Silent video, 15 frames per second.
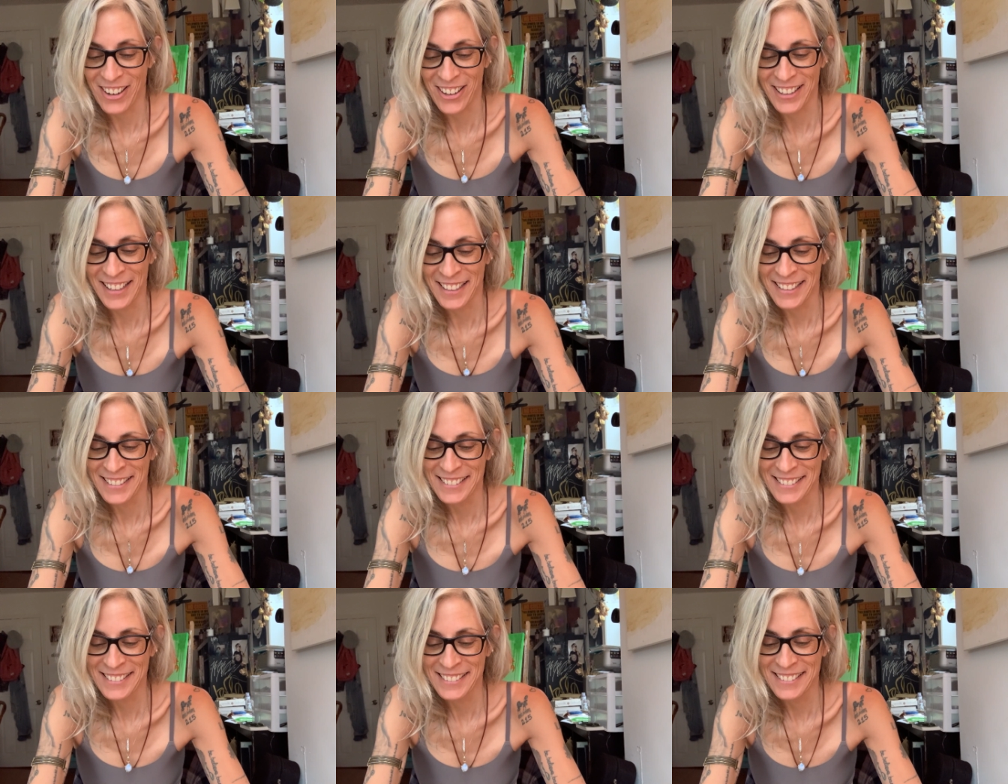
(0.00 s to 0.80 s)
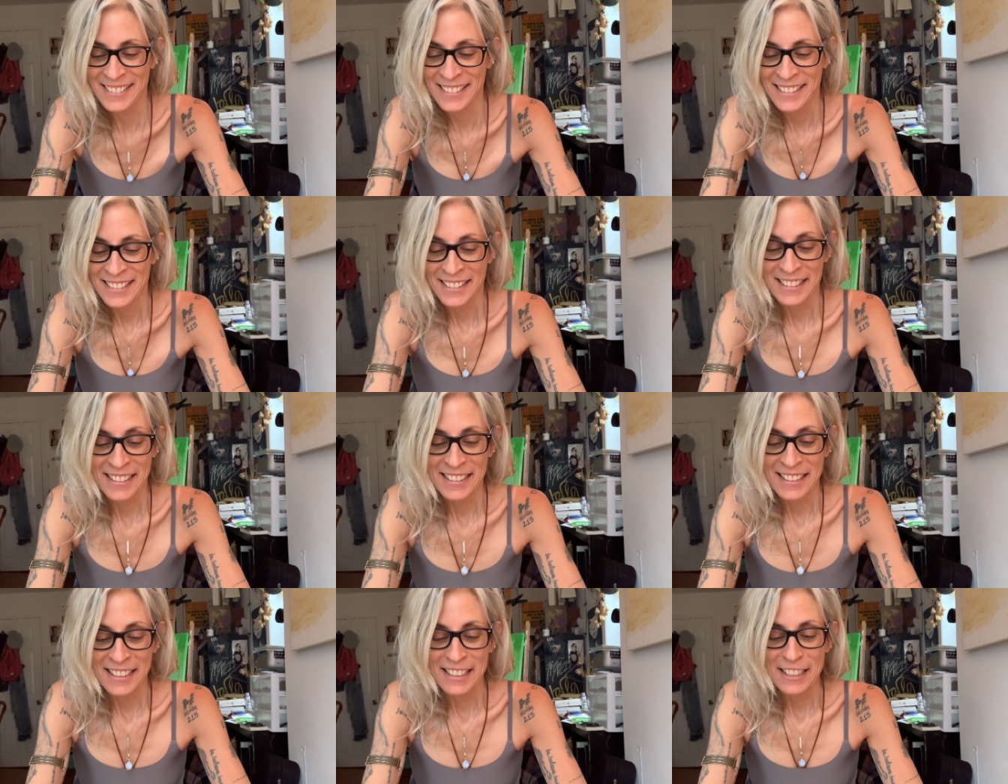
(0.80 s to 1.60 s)
Sorry.
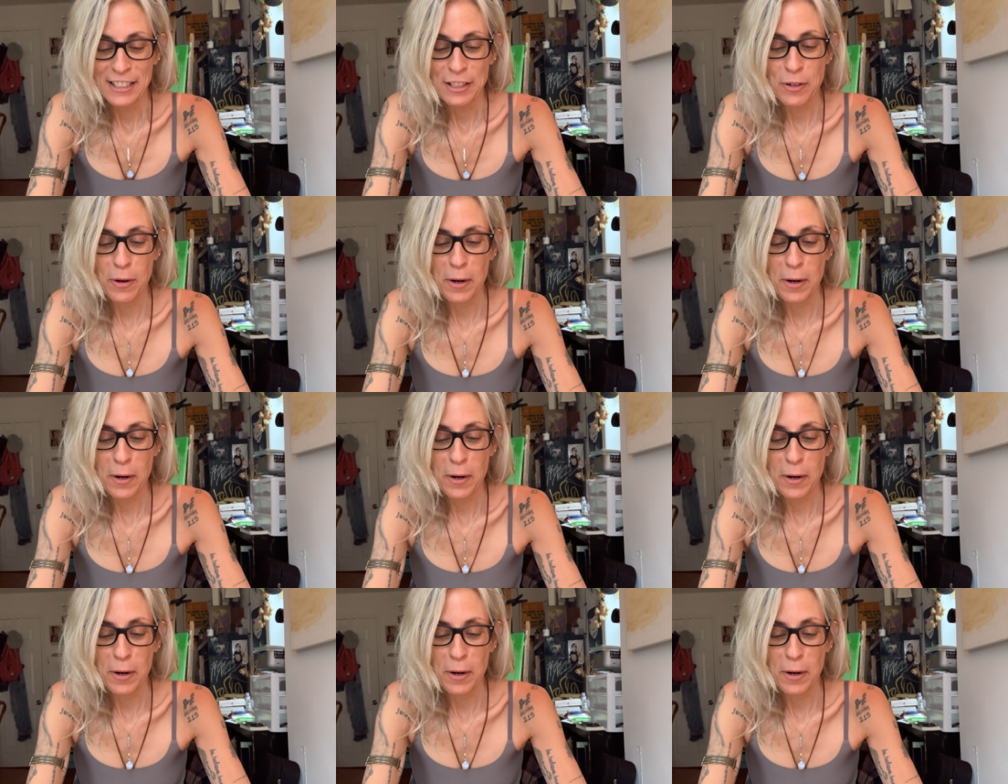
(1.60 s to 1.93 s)
You